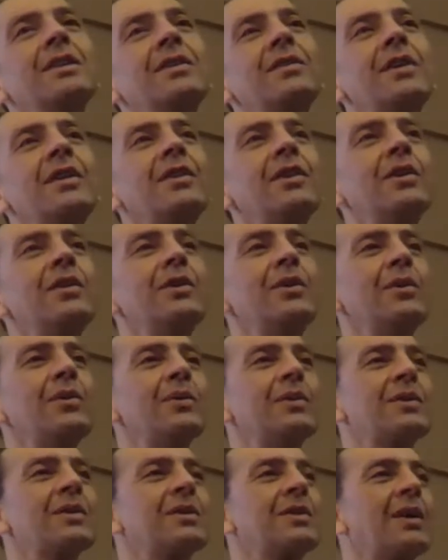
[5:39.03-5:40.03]
then the
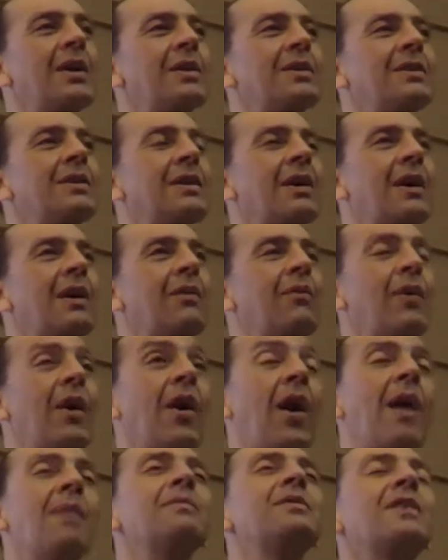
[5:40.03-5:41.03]
news that,
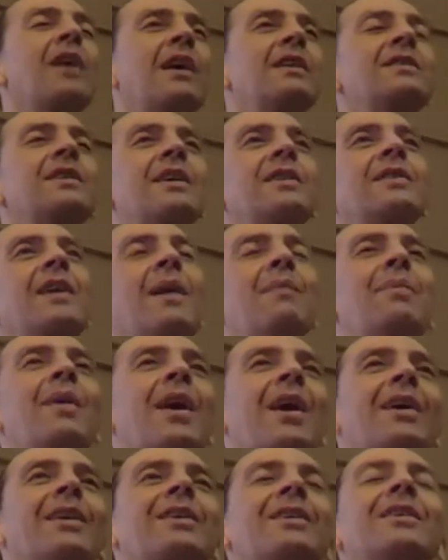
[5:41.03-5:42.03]
I take that
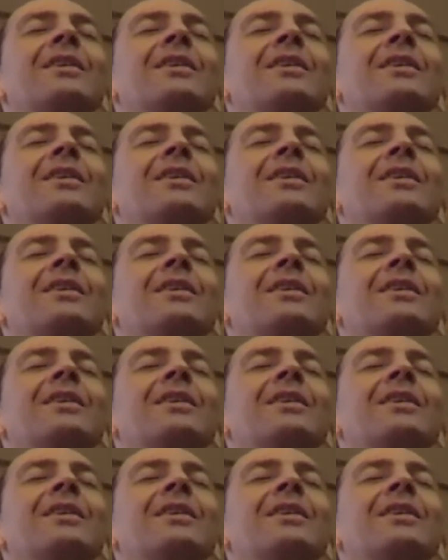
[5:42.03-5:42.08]
back.